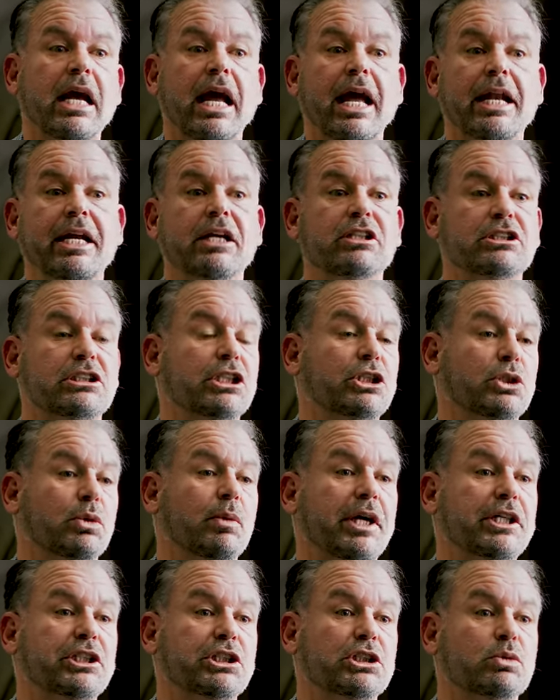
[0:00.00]
And there are
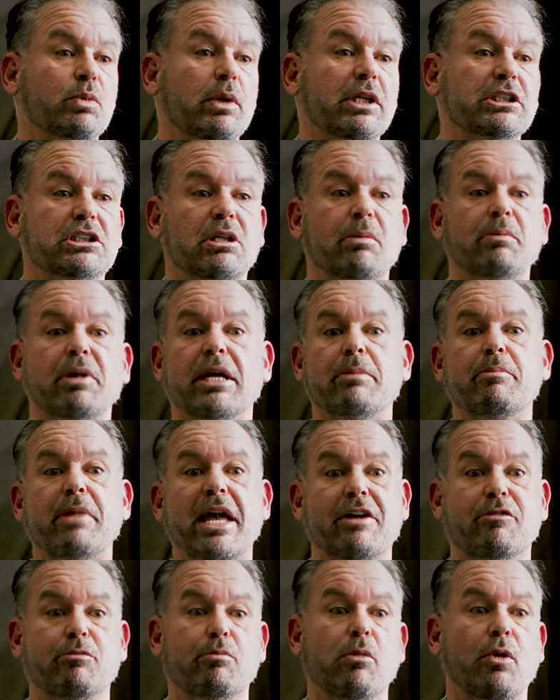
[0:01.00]
situations where somebody
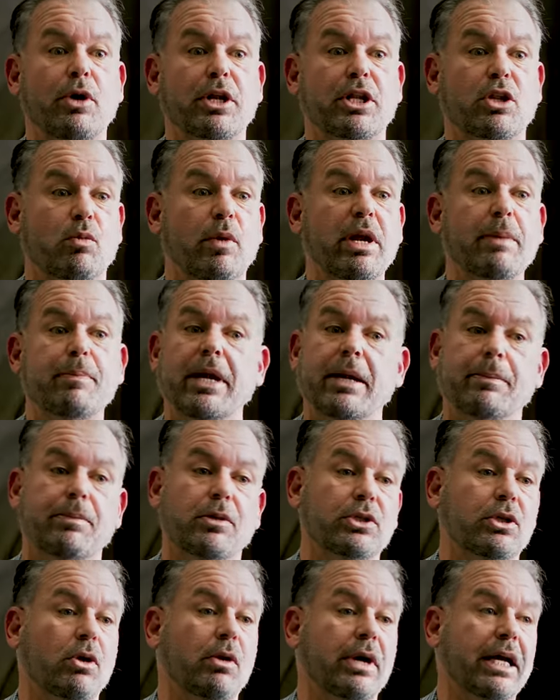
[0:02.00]
may have murdered three
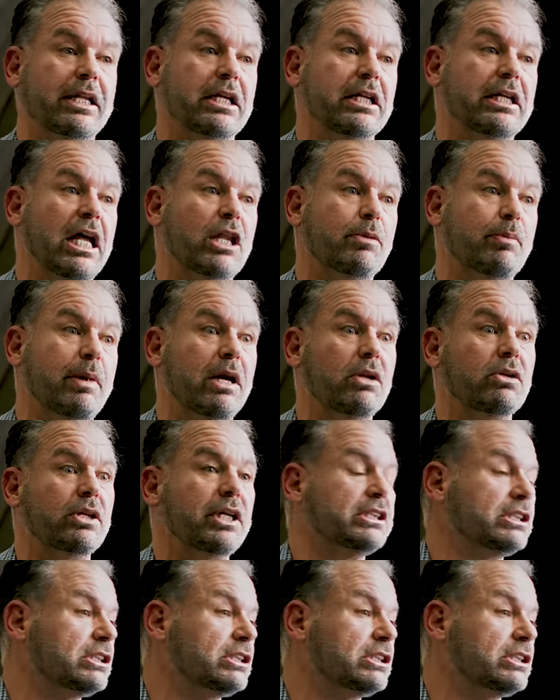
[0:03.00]
people and don't get the death penalty,